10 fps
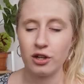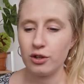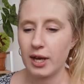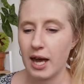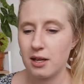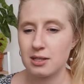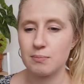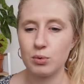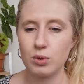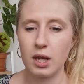new house,
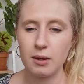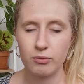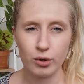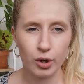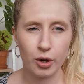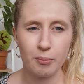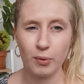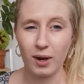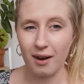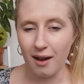more room,
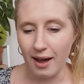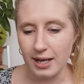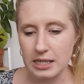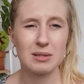more light,